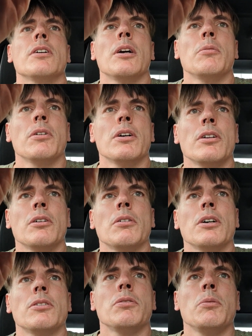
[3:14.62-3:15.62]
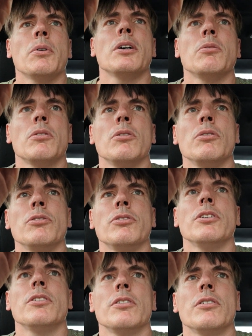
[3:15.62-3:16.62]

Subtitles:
camera, otherwise we might lose it.